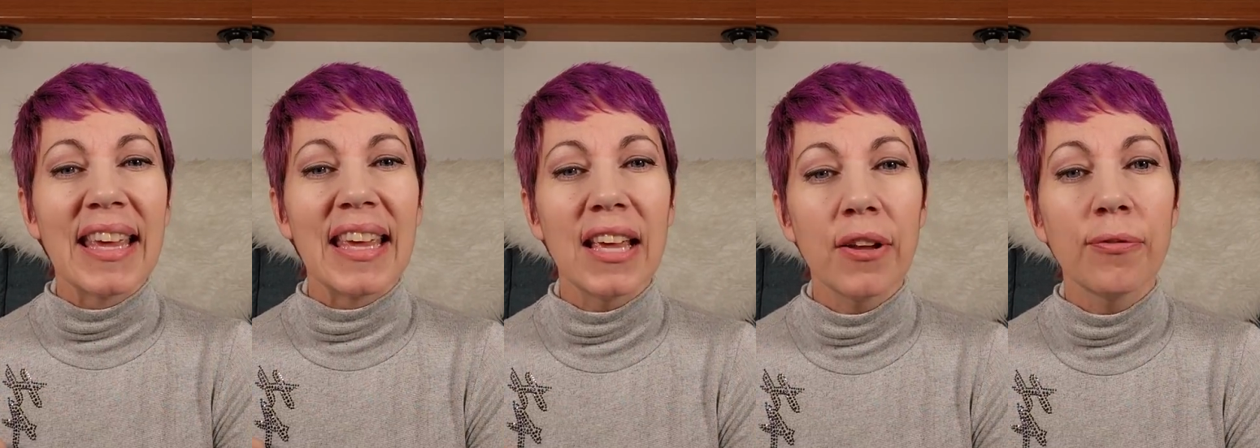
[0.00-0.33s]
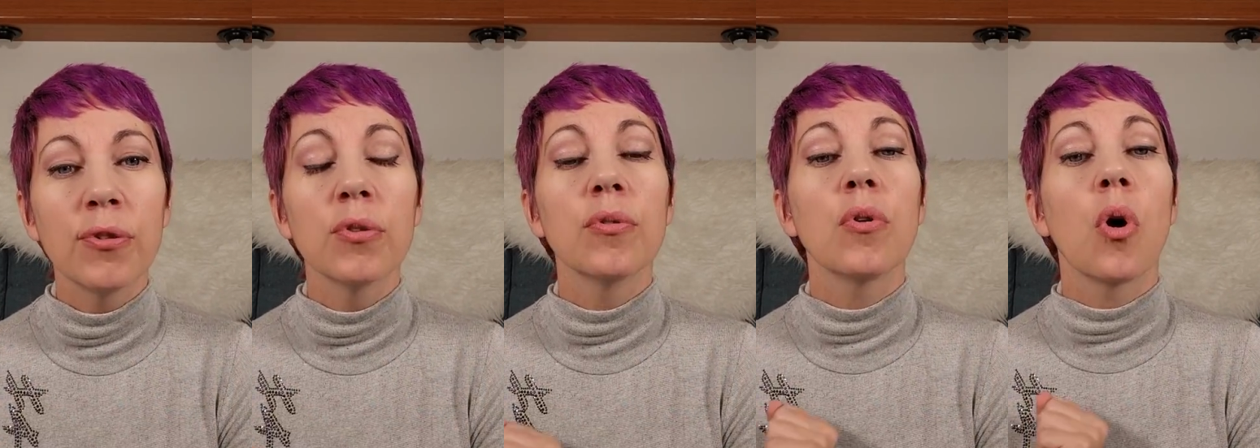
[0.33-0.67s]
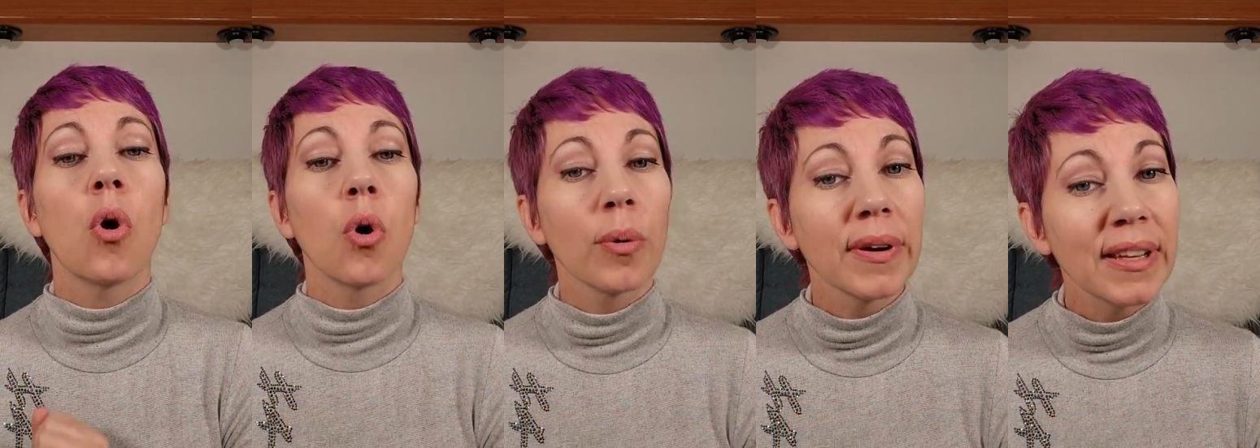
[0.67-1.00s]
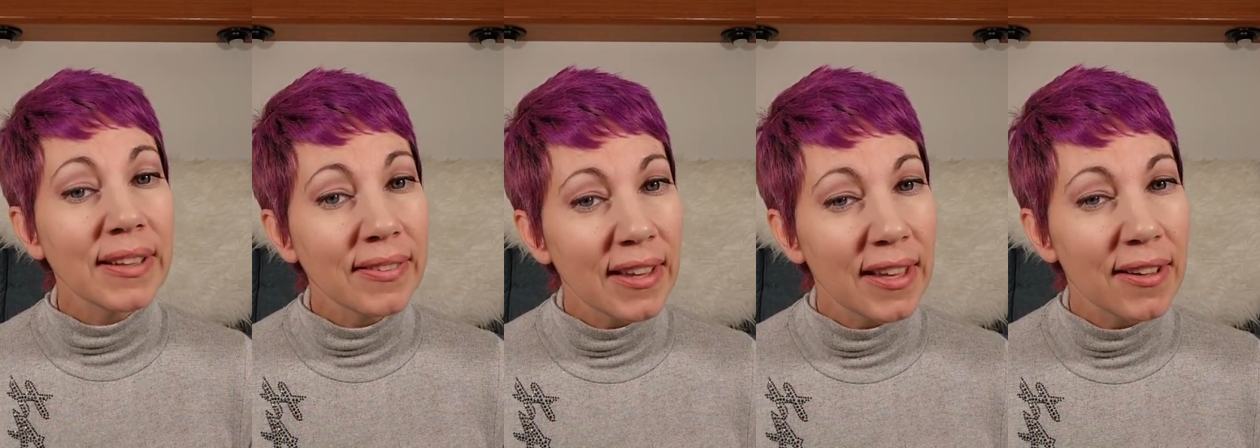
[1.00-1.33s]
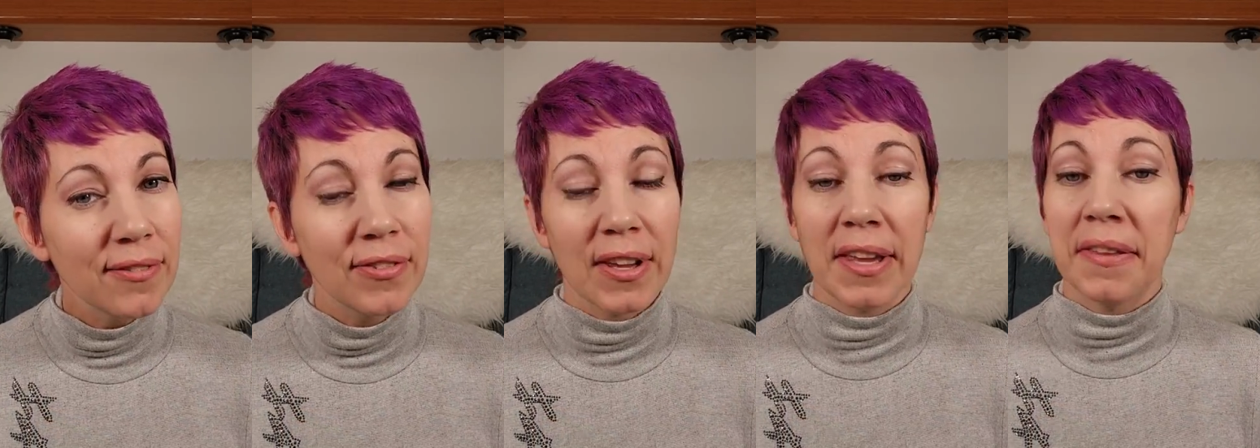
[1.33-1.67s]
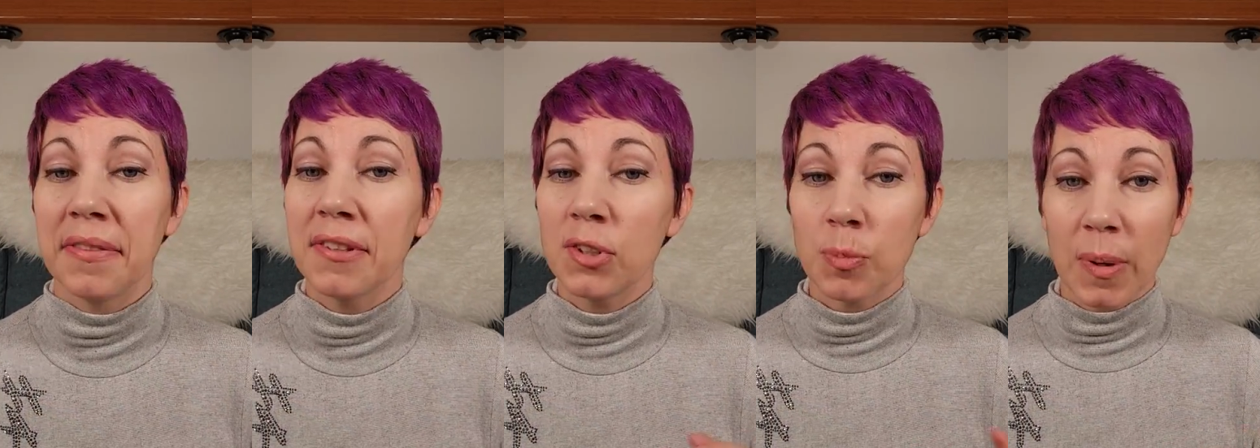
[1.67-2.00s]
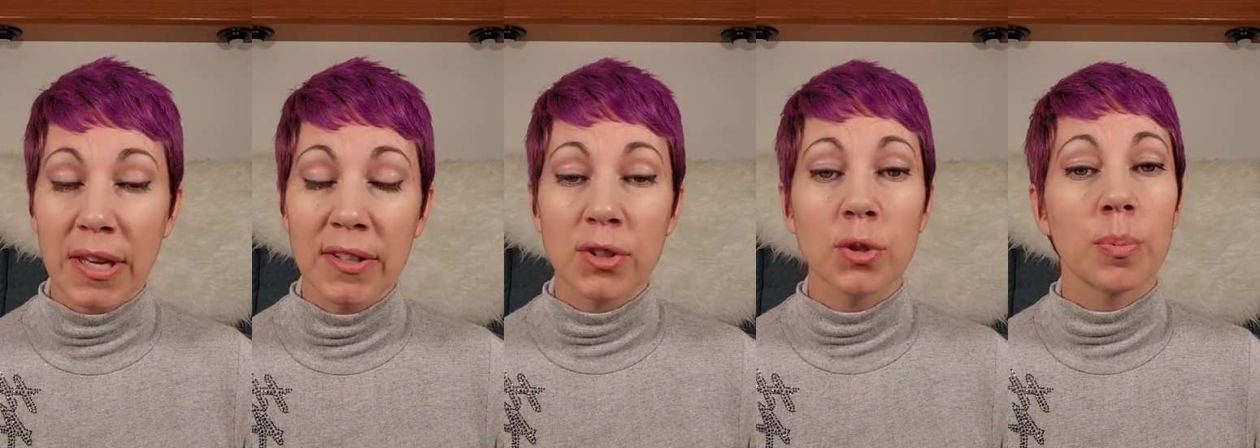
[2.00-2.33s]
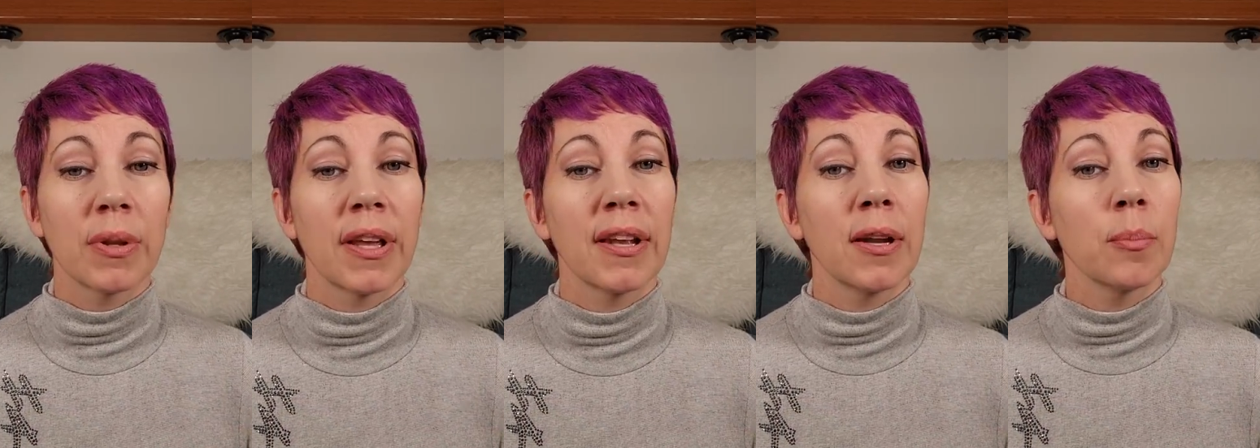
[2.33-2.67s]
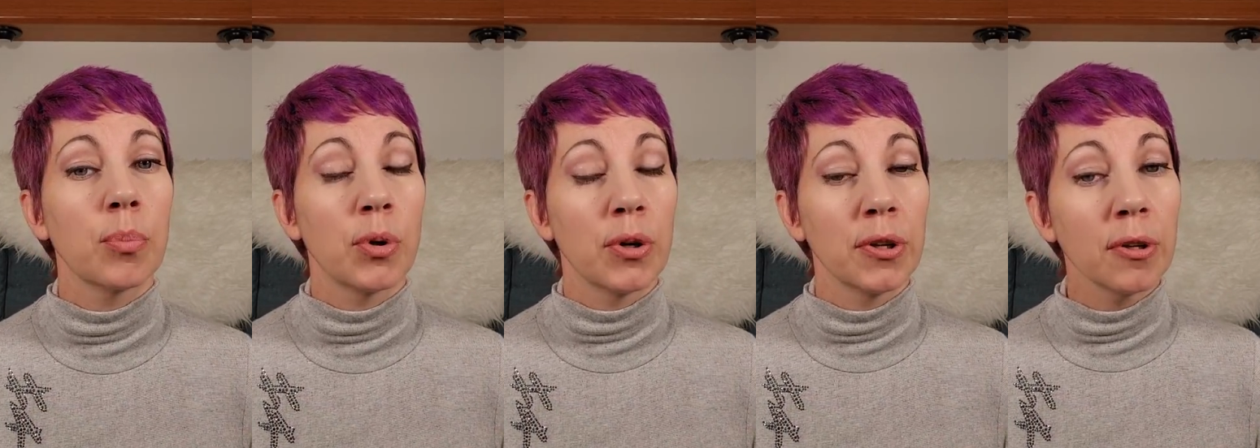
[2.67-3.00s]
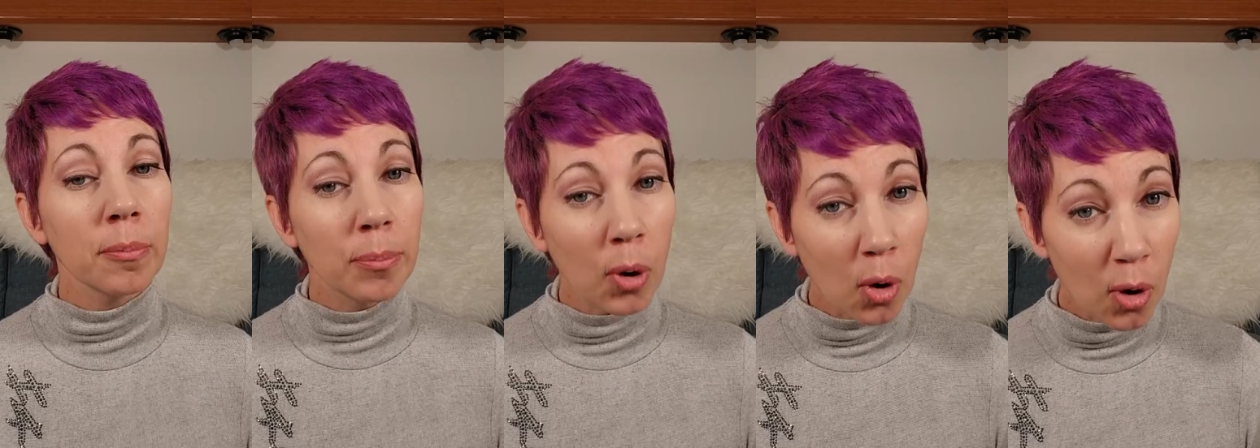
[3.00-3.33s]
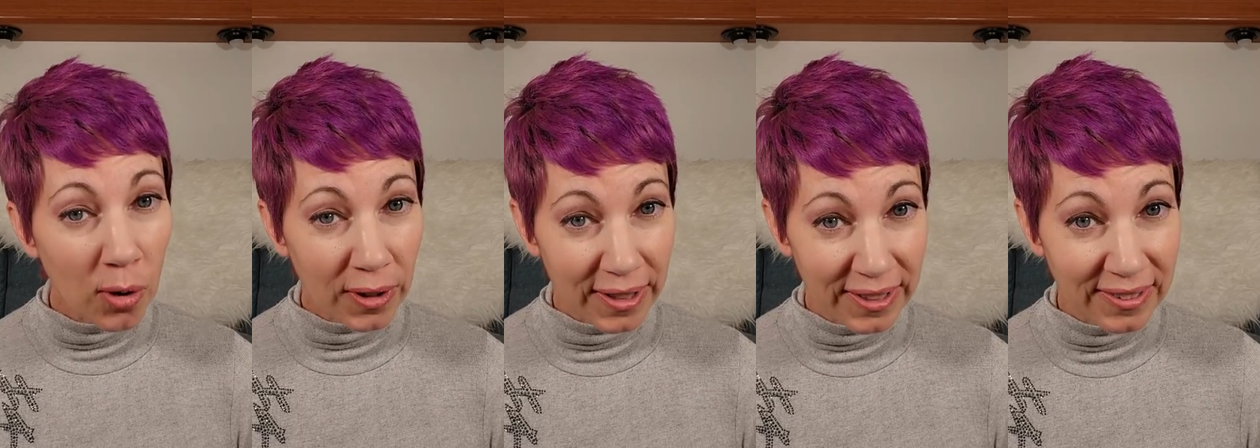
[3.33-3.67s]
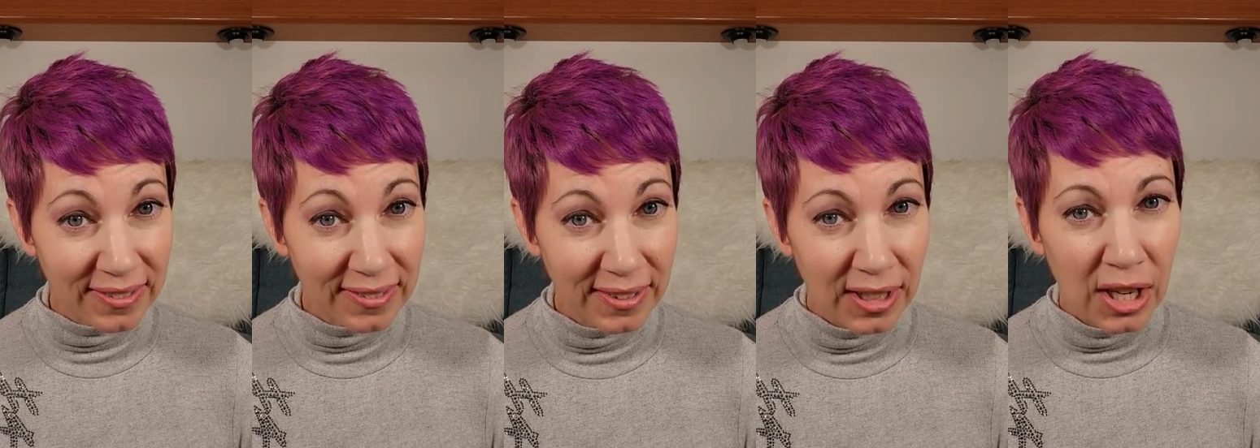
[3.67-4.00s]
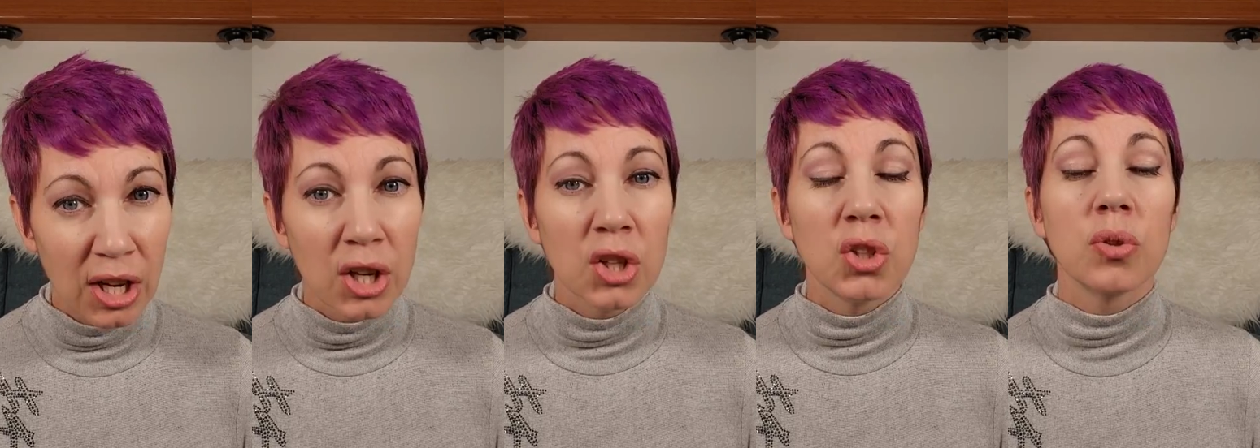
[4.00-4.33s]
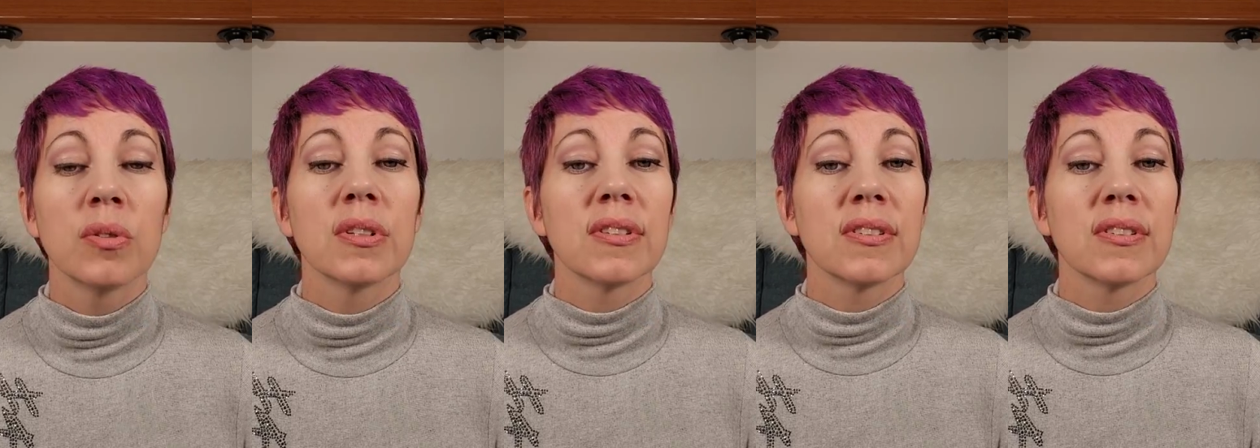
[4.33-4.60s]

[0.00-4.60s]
if you already live in the space you plan on putting your pole in, use a